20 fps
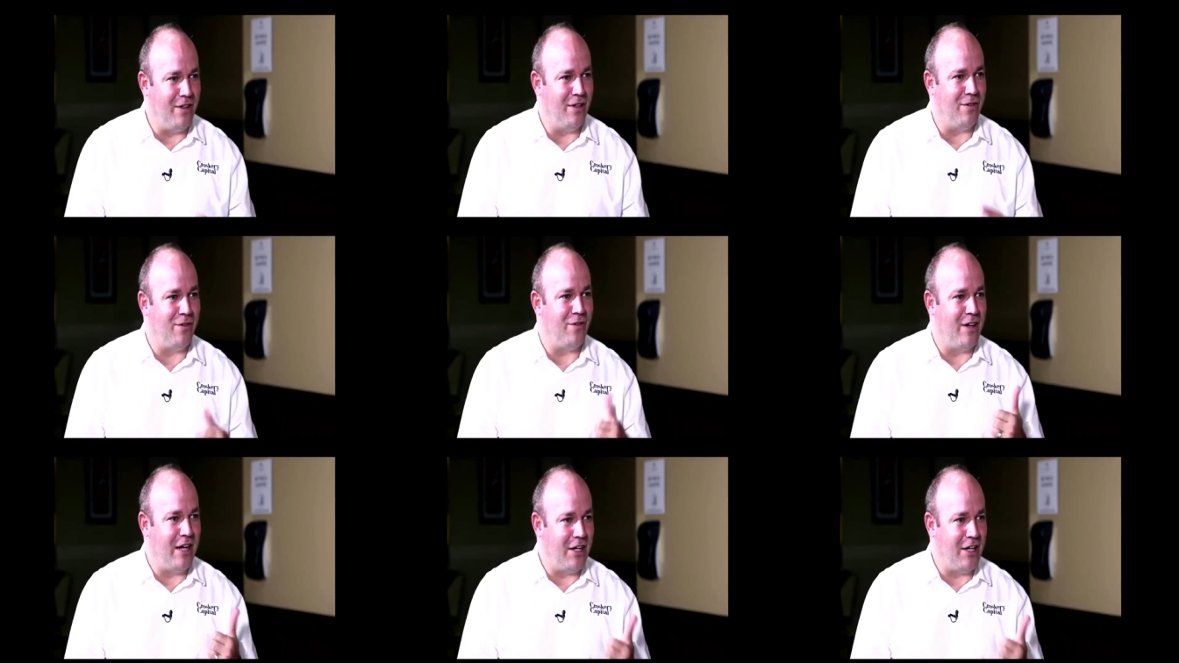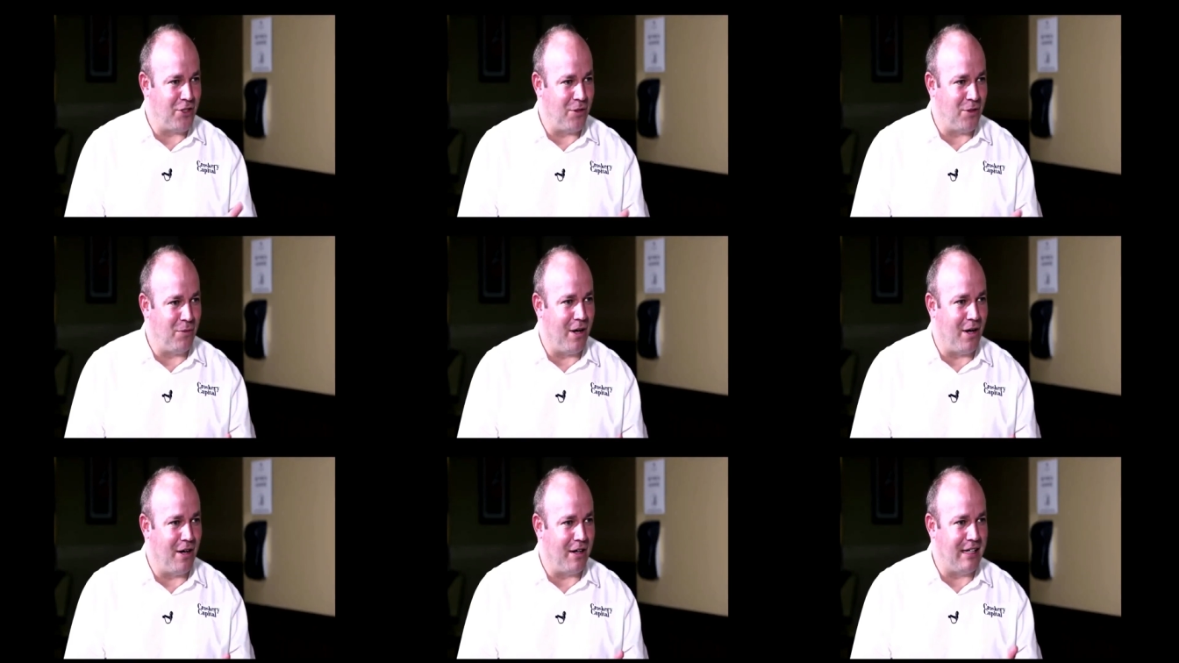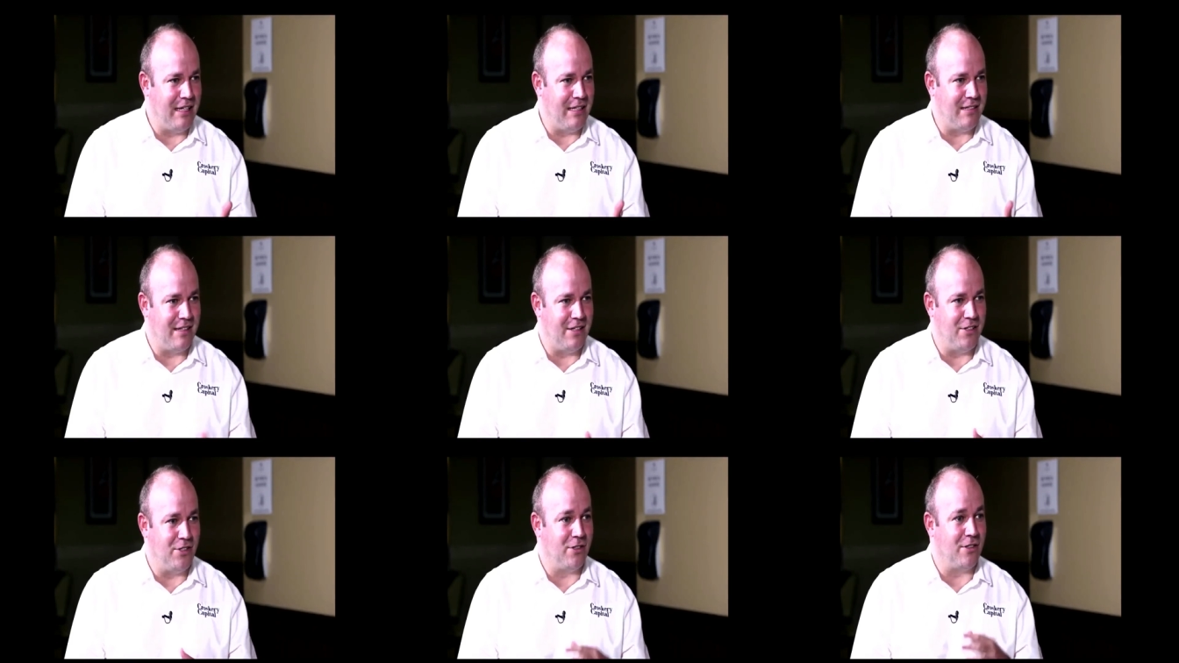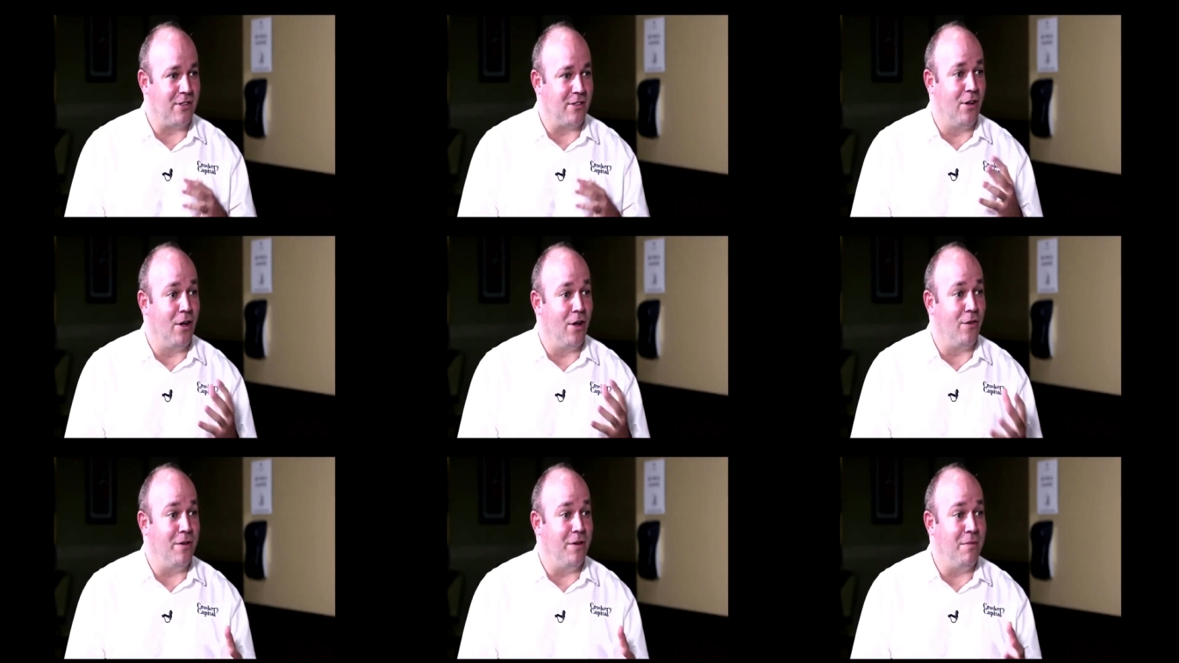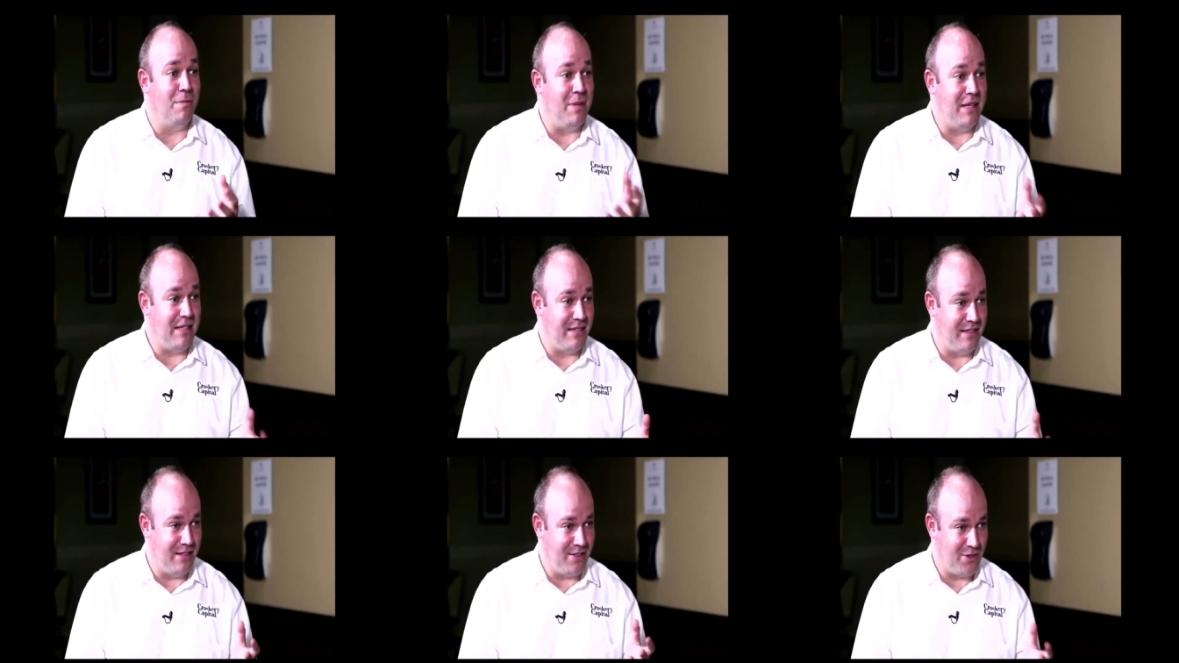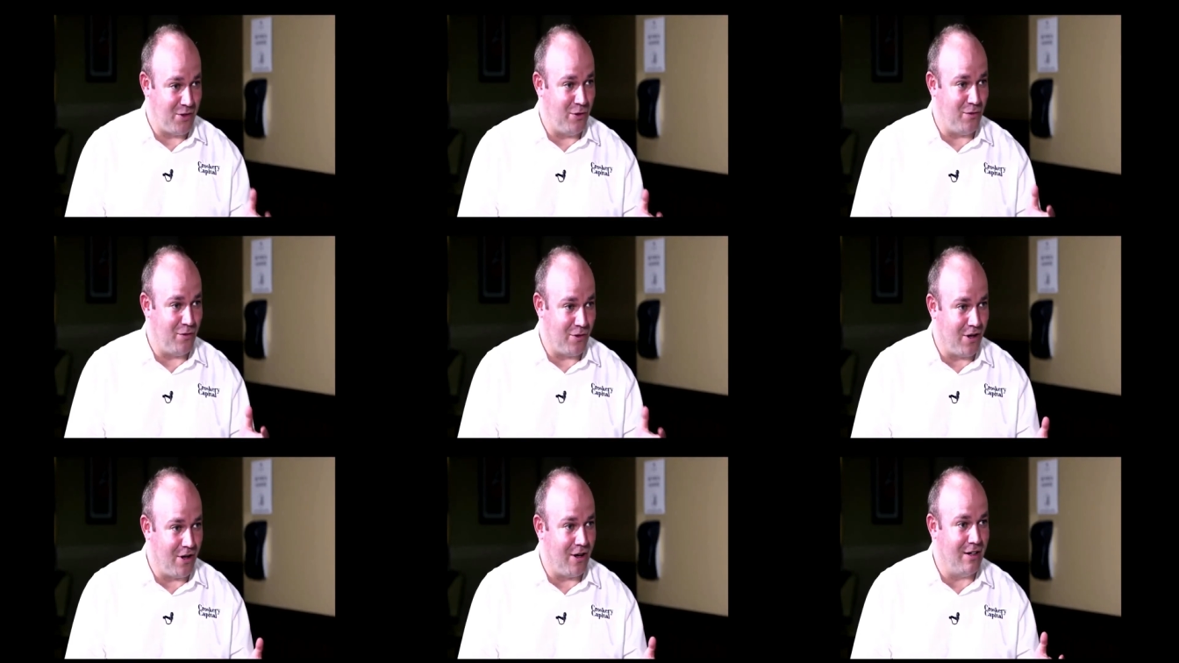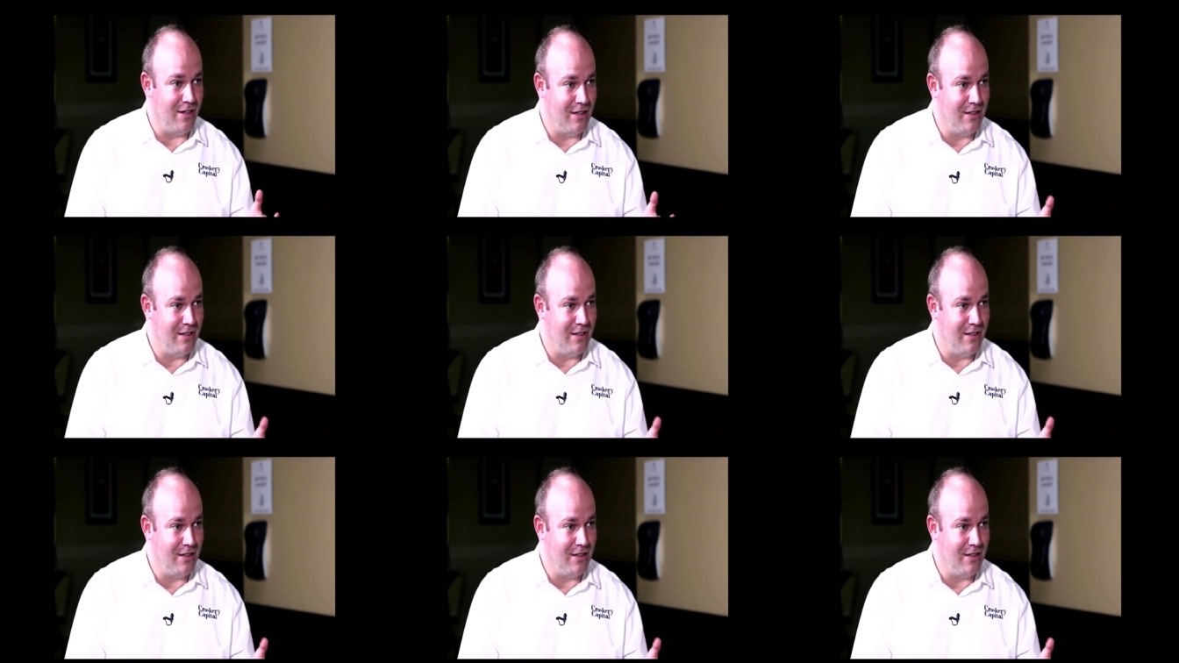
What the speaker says: the financial markets and just loving business overall.